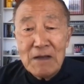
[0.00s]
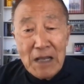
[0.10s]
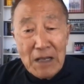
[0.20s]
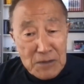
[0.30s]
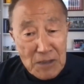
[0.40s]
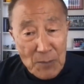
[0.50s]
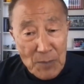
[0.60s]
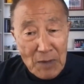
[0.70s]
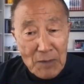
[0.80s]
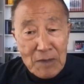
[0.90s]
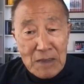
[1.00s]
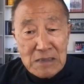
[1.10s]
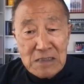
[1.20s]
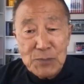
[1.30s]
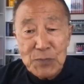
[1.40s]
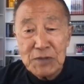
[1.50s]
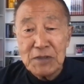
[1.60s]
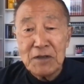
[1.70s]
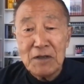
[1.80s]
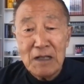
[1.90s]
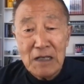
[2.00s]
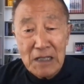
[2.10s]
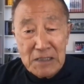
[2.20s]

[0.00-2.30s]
Asian Americans, particularly